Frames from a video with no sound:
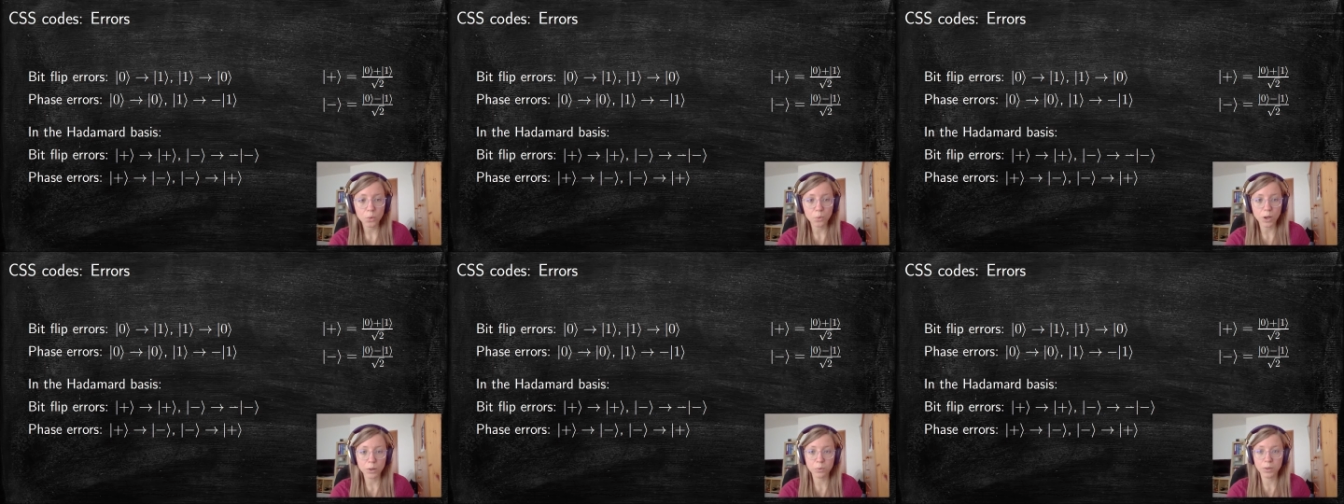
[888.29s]

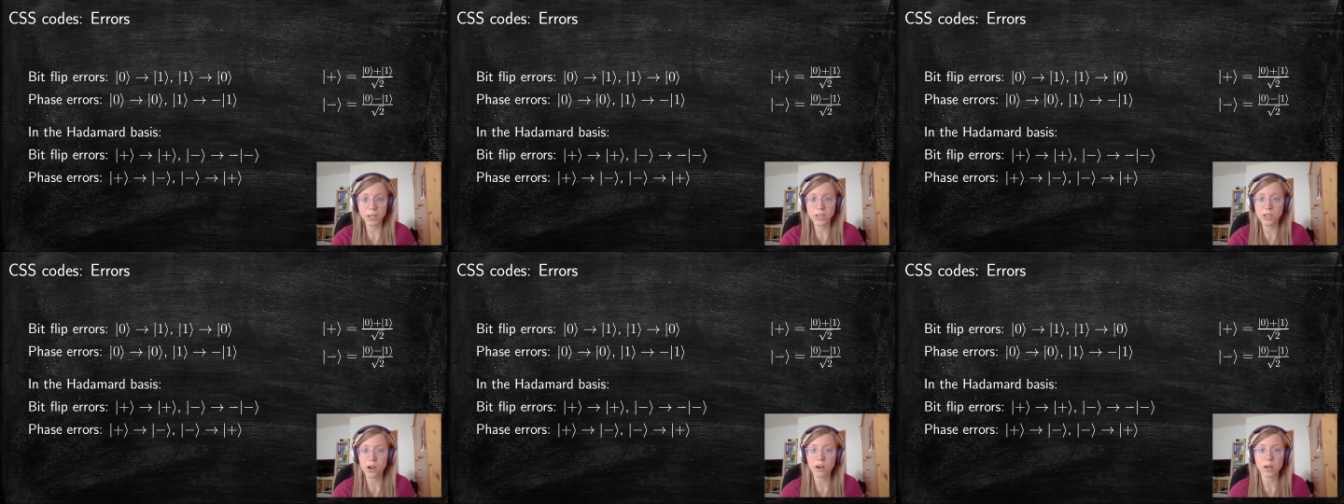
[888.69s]
when
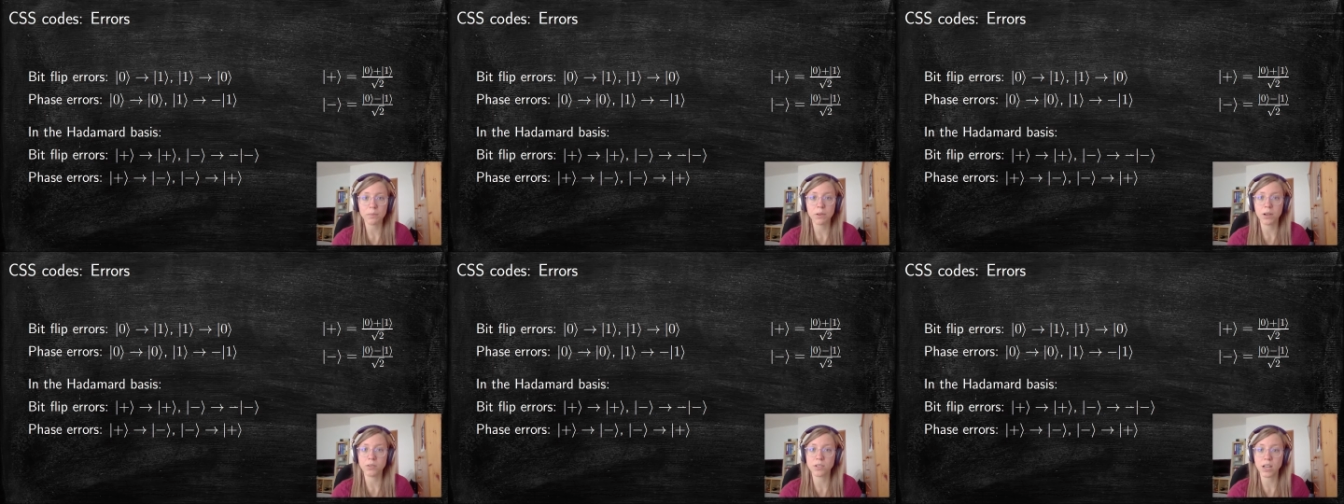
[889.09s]
we talk
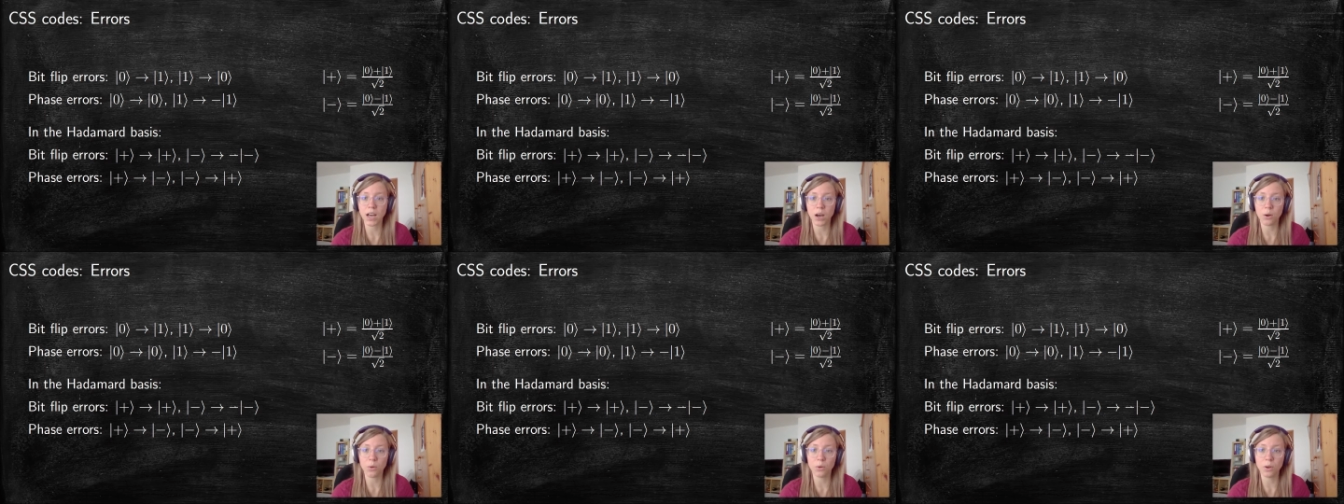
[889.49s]
about
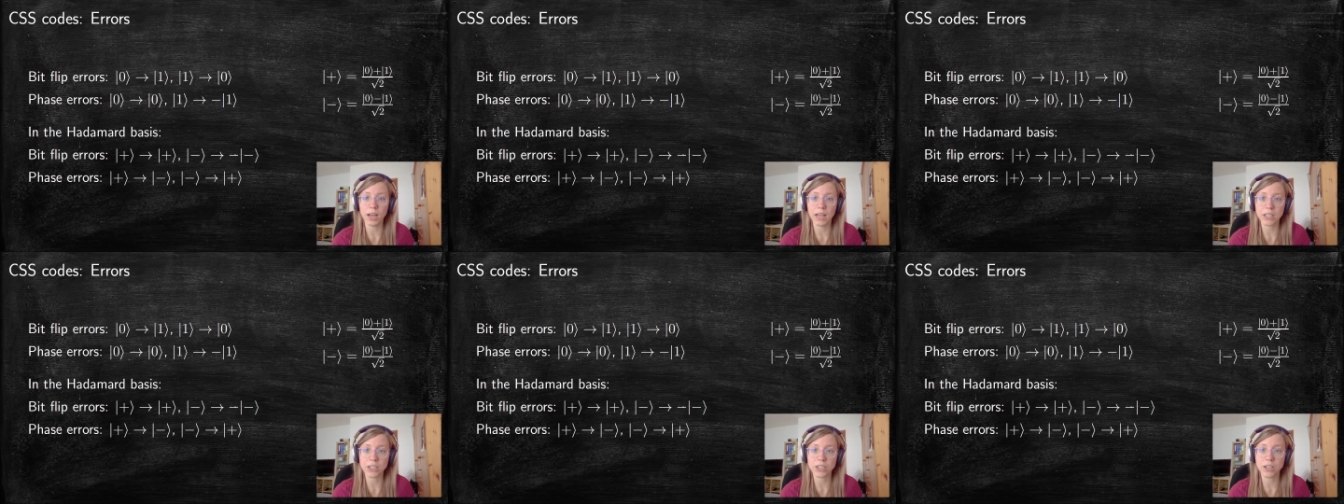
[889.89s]
how
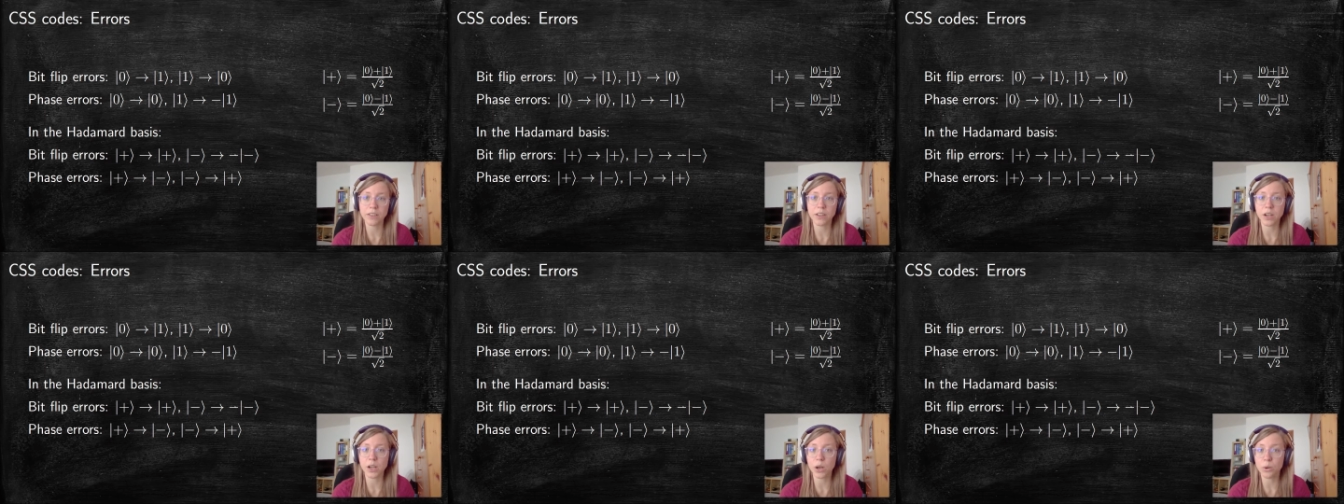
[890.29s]
actually
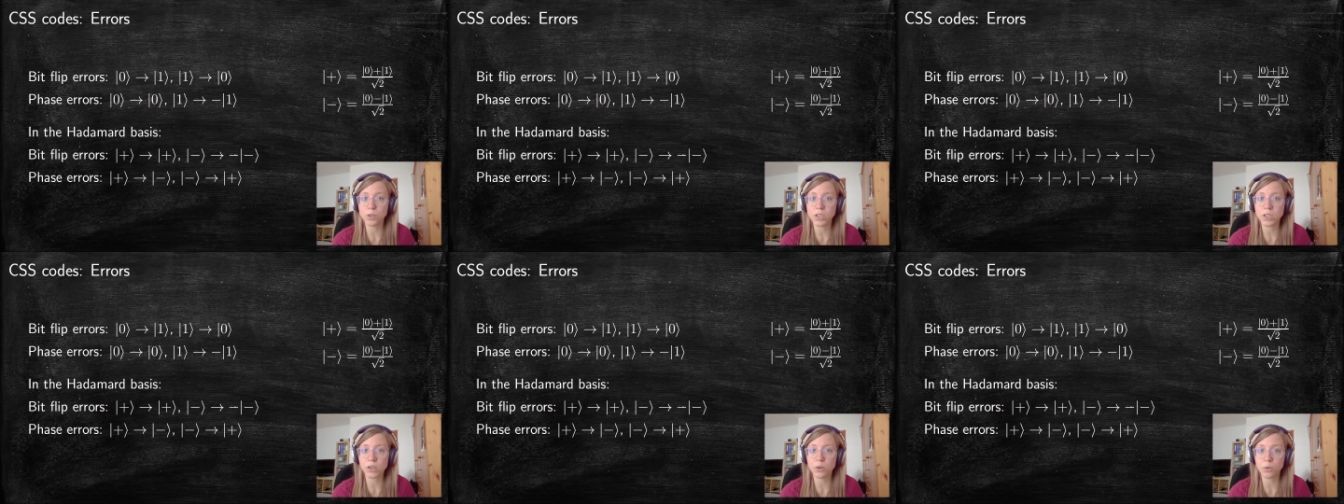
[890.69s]
the
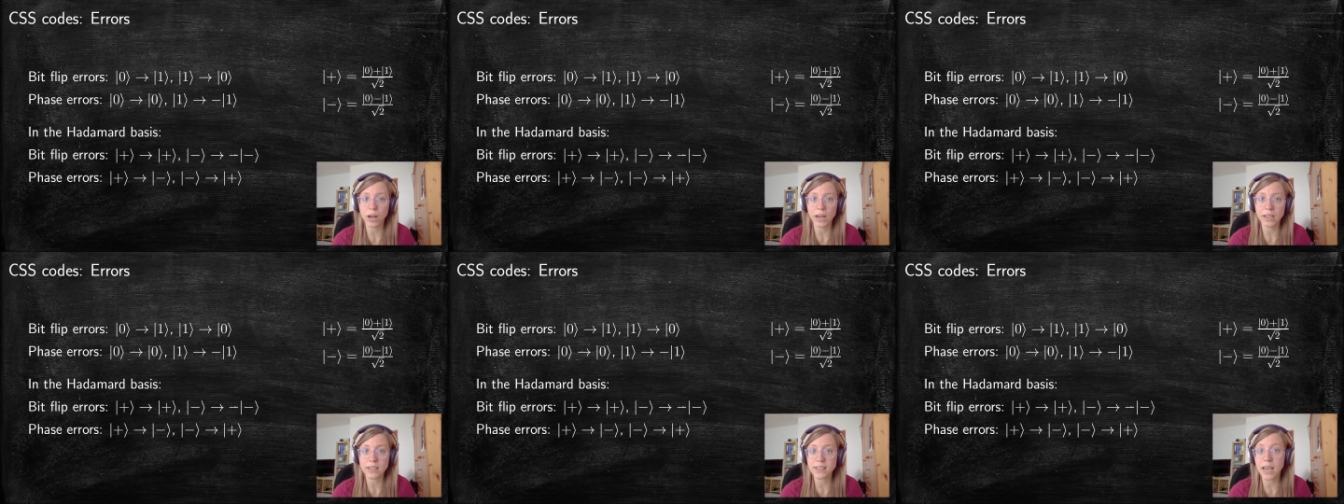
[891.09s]
code
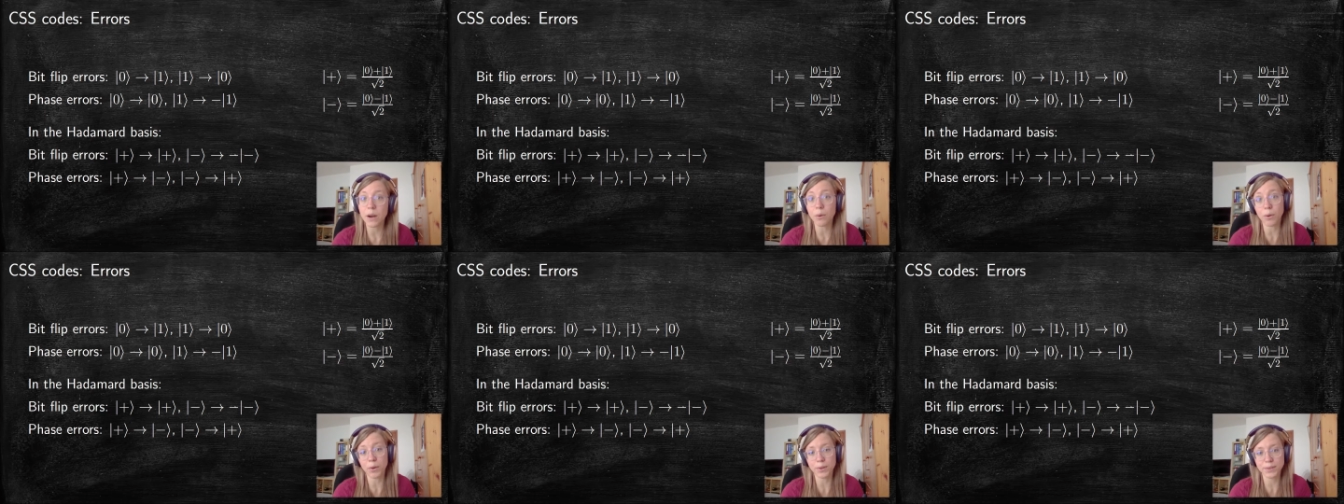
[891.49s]
corrects
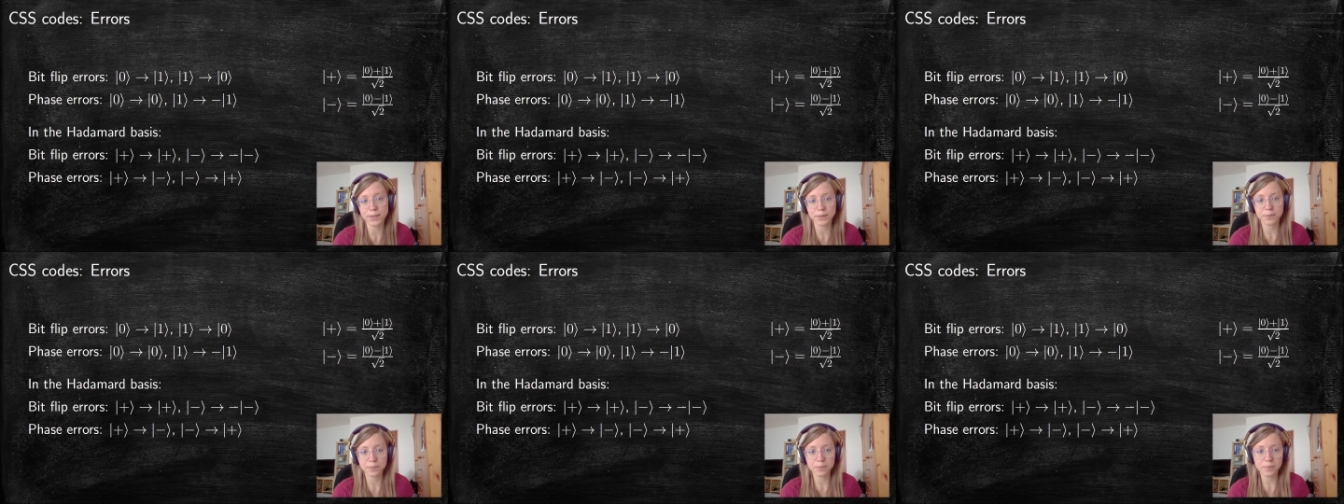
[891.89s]
errors.
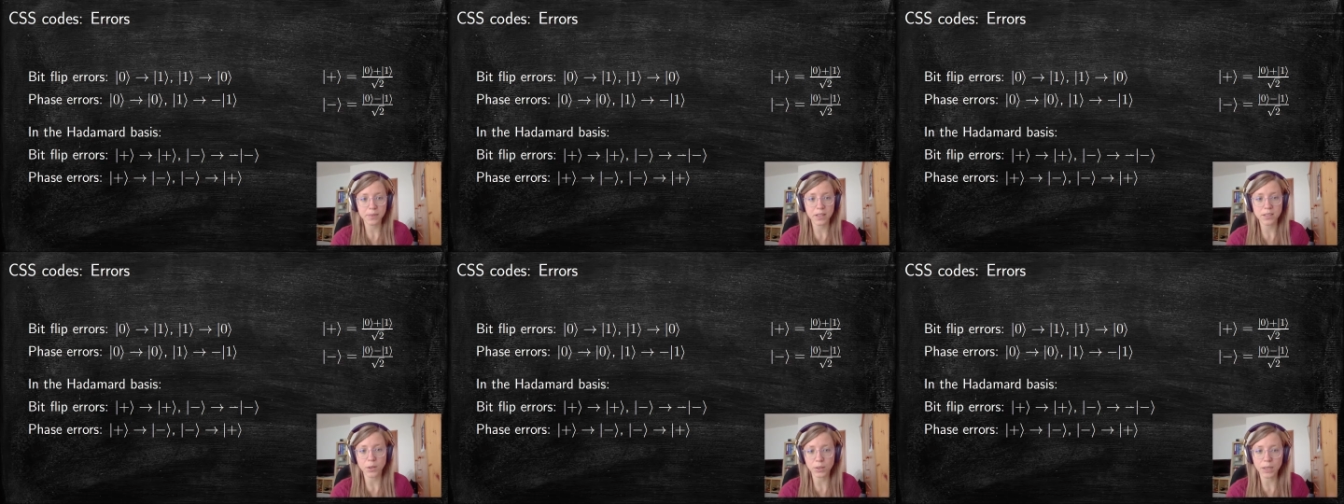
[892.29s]

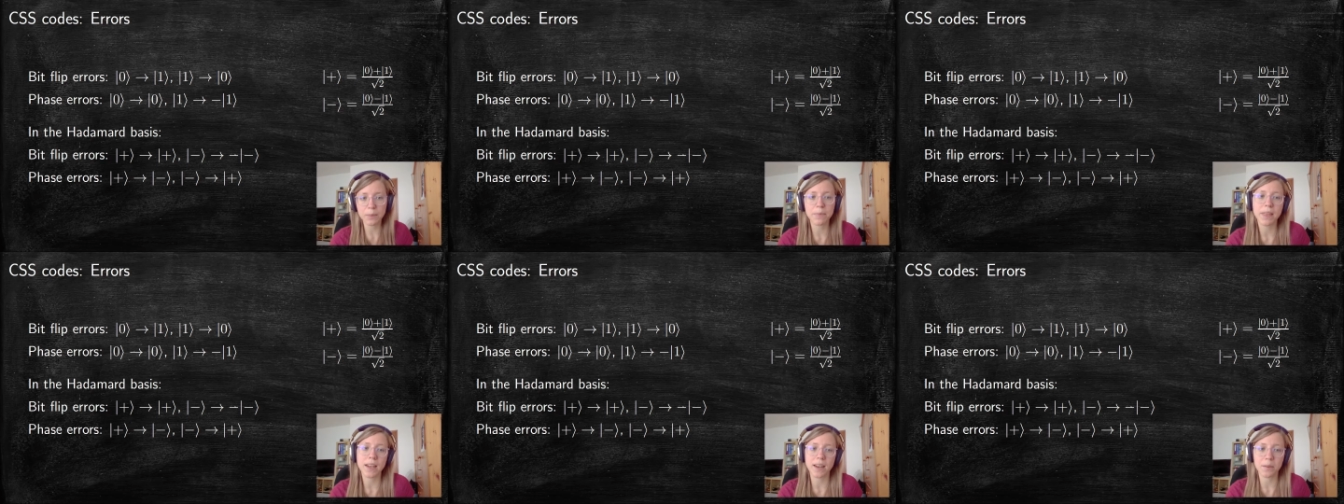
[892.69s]
So
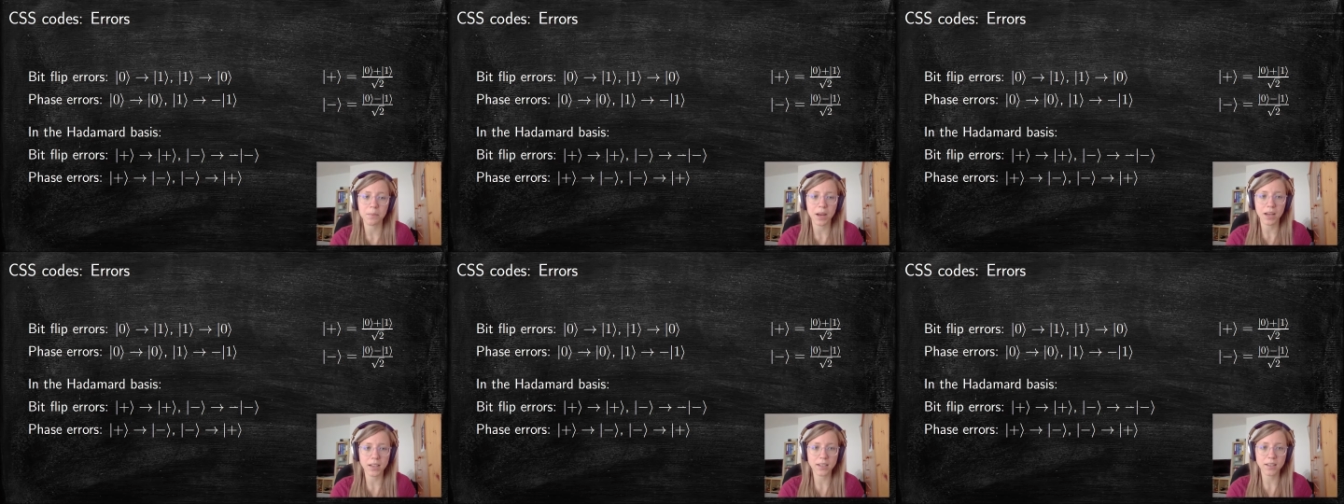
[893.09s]
keep that in mind.